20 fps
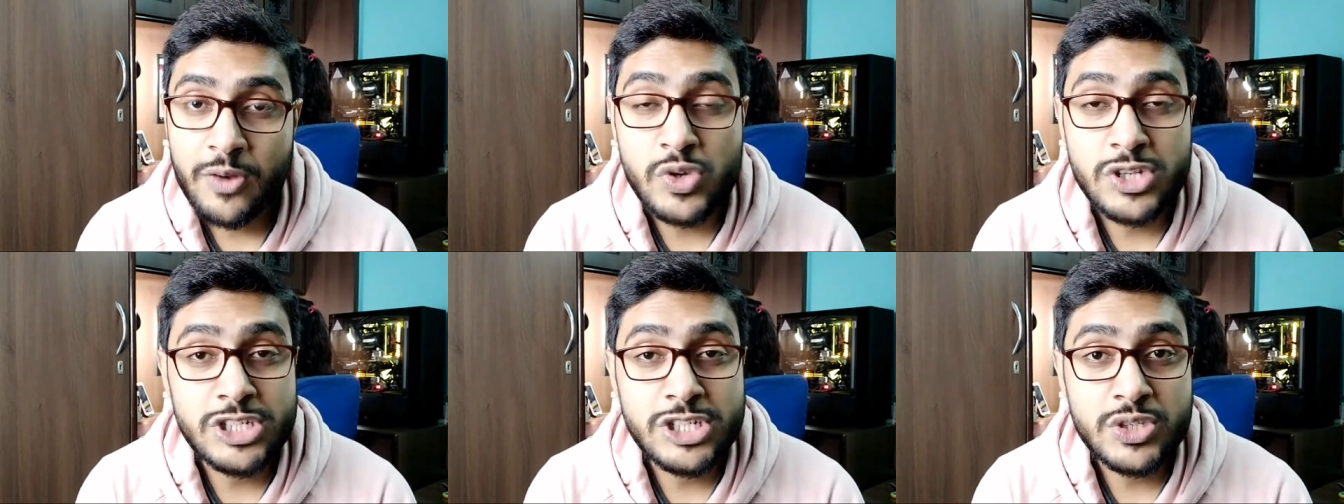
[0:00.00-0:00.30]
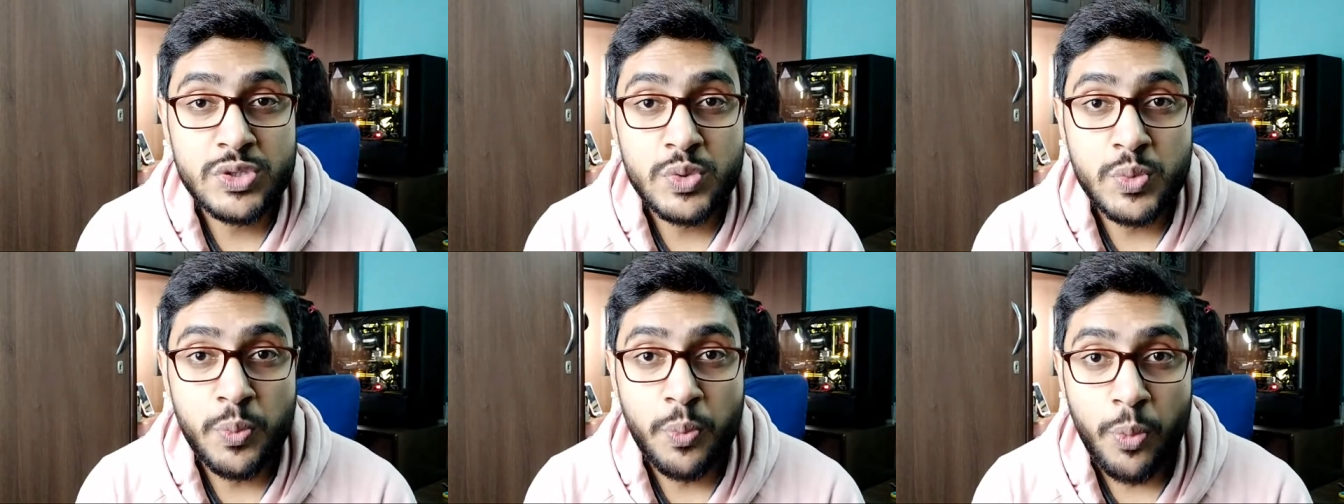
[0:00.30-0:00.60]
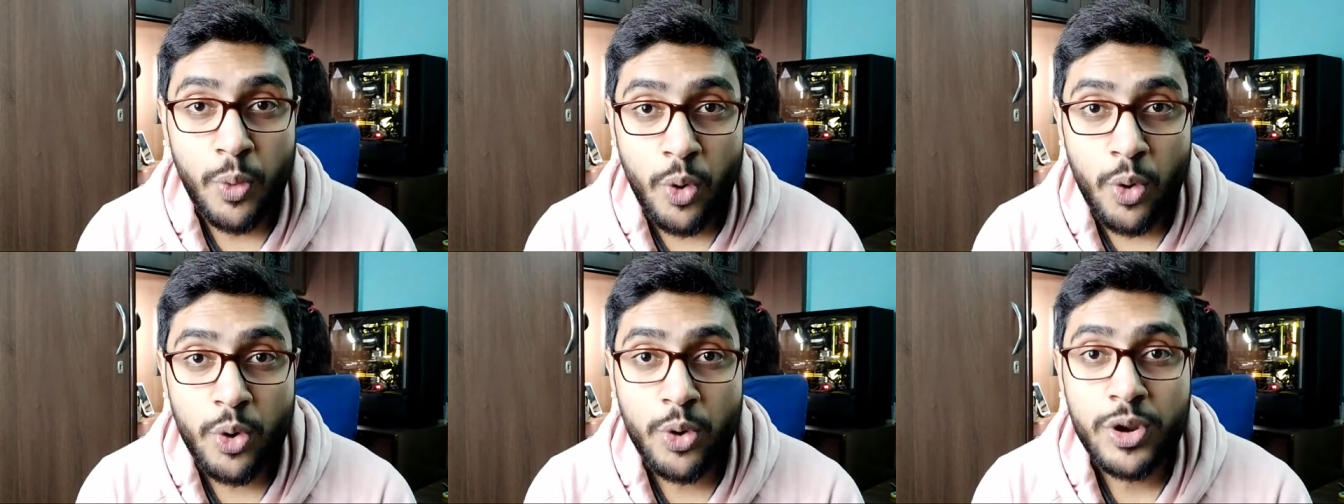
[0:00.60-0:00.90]
which is
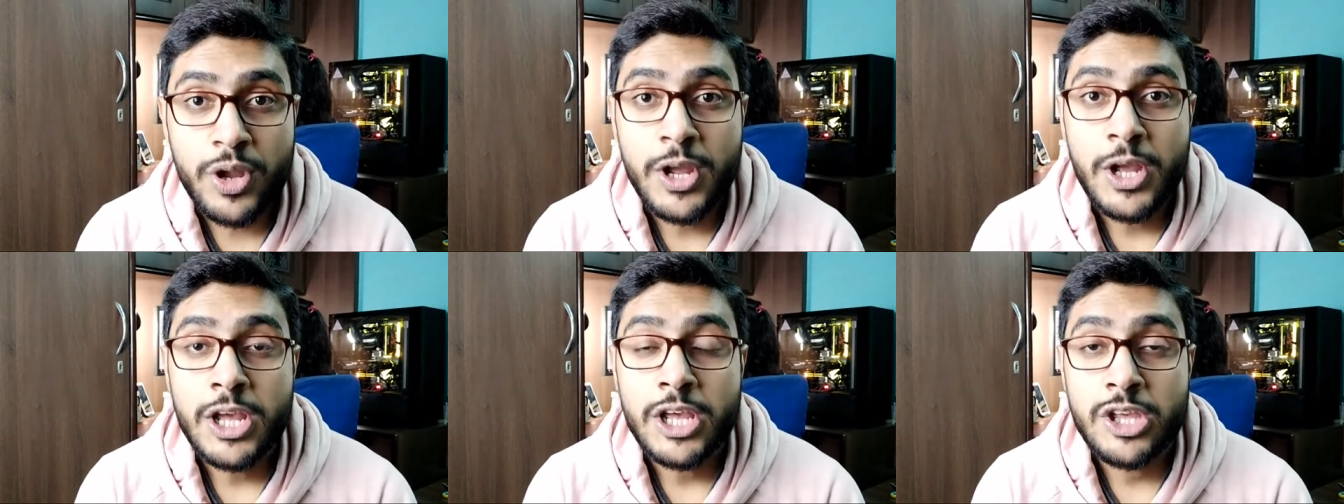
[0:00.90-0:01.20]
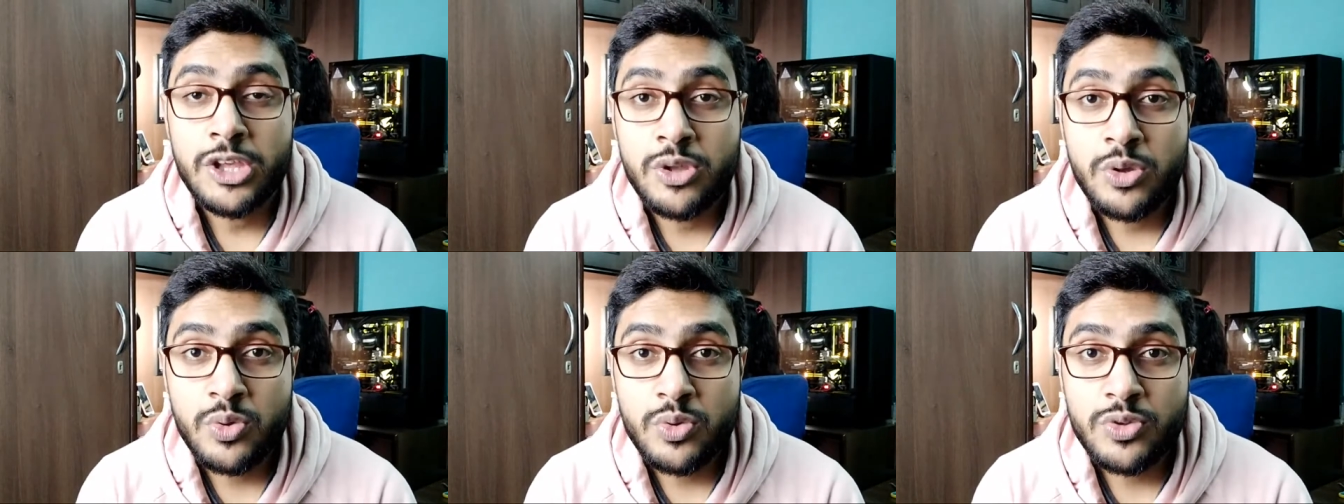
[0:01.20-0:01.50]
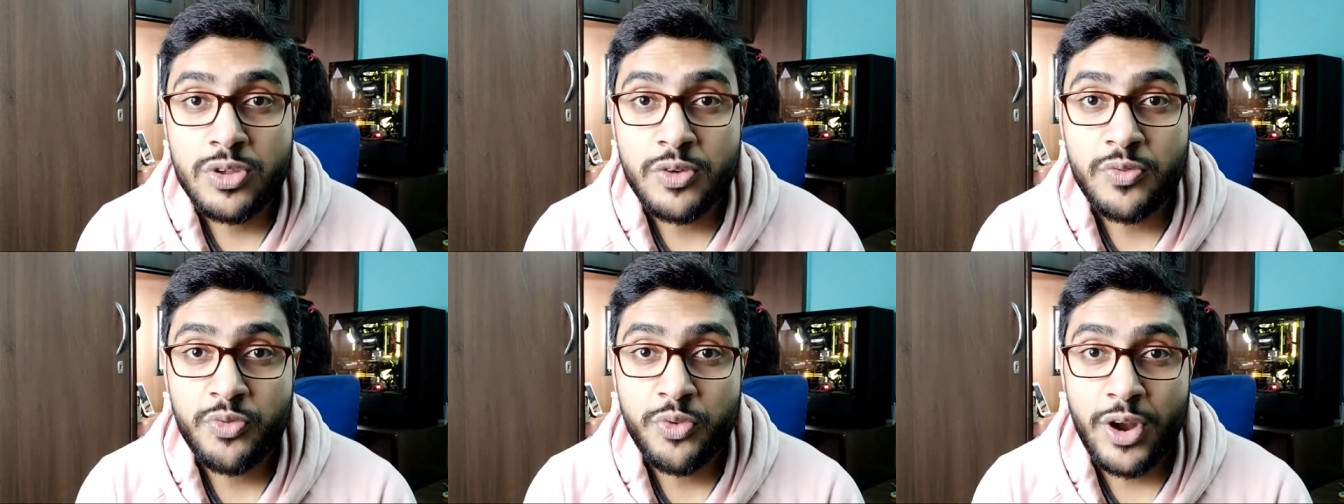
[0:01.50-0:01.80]
more
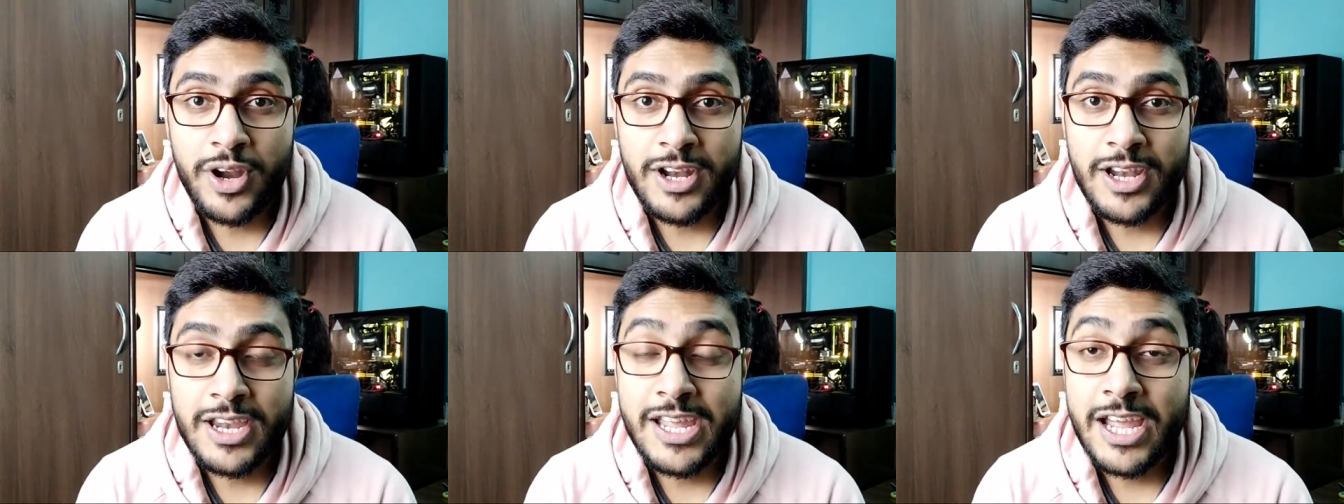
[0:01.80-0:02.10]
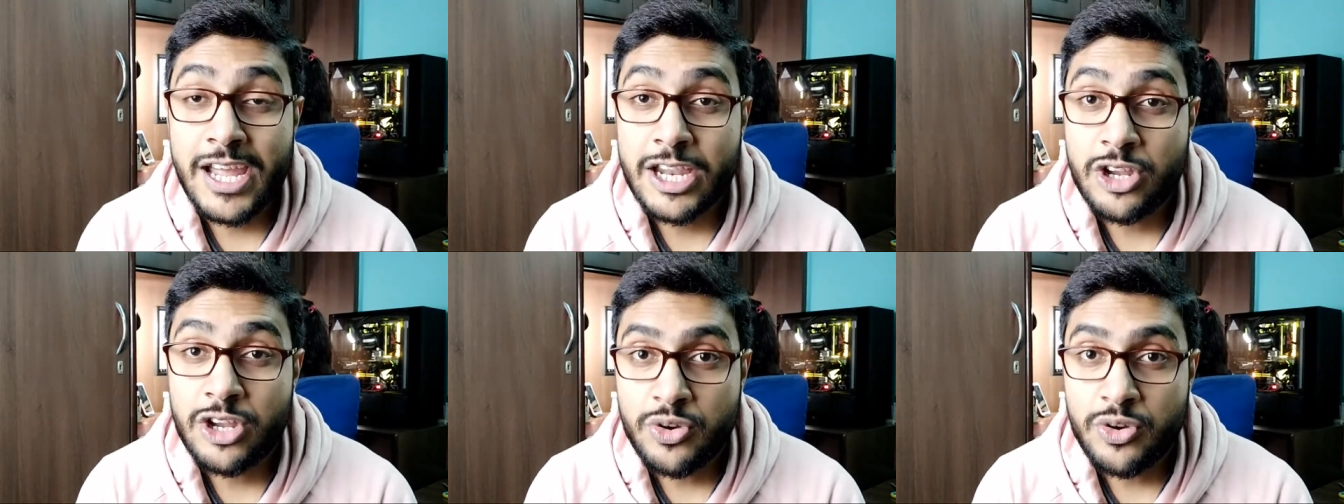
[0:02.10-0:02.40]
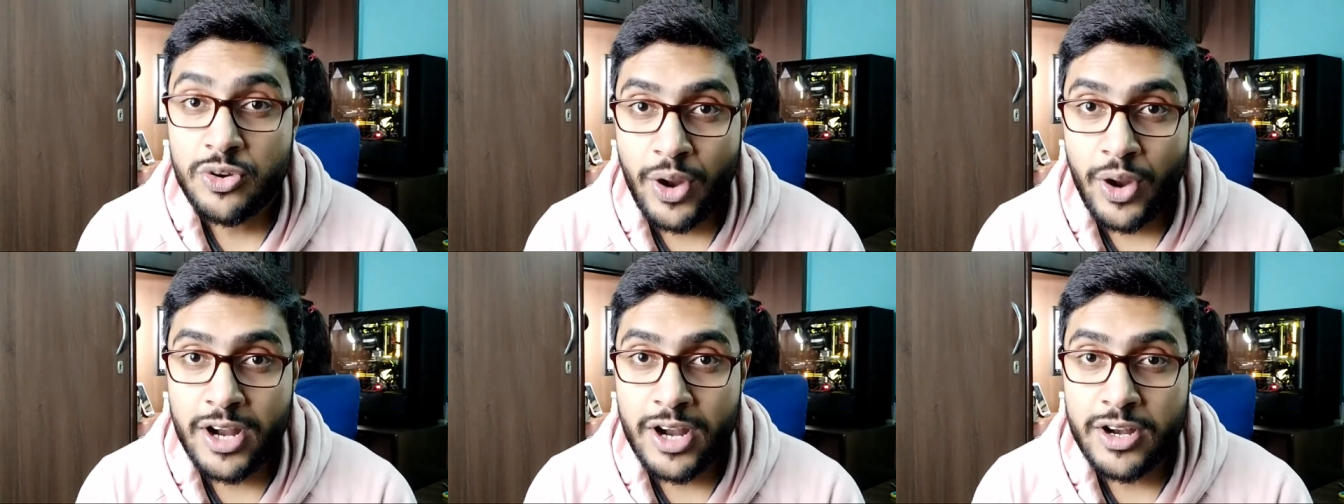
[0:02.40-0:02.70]
user friendly and
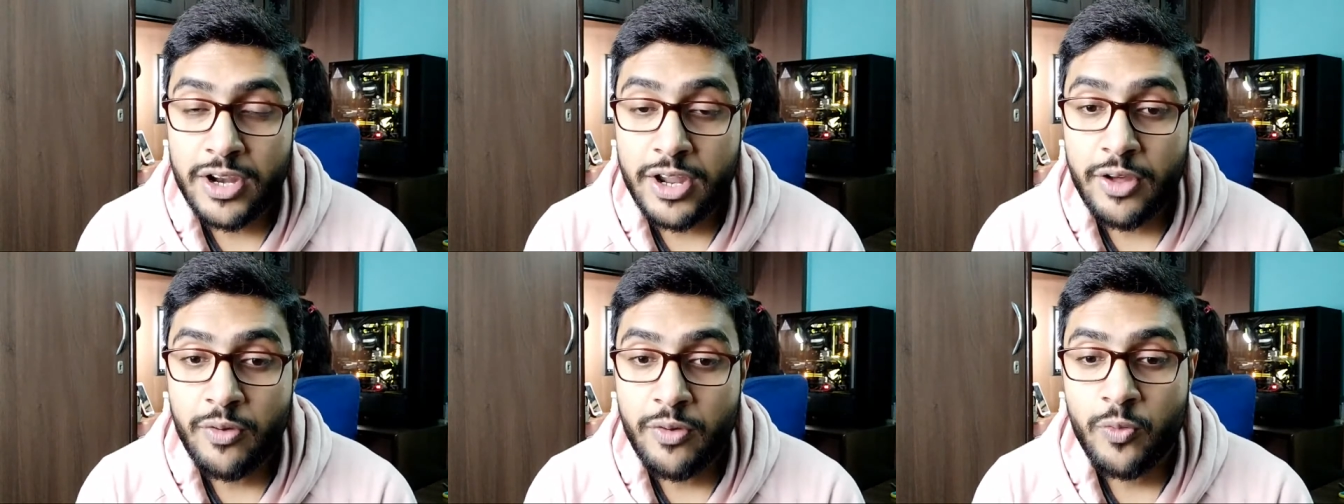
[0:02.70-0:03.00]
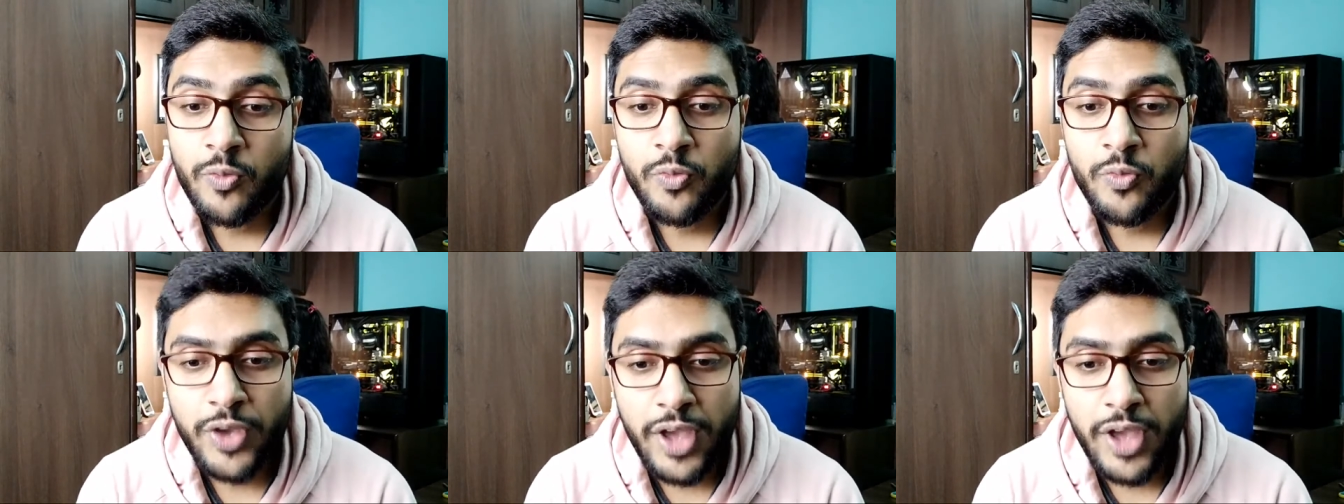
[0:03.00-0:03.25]
interactive.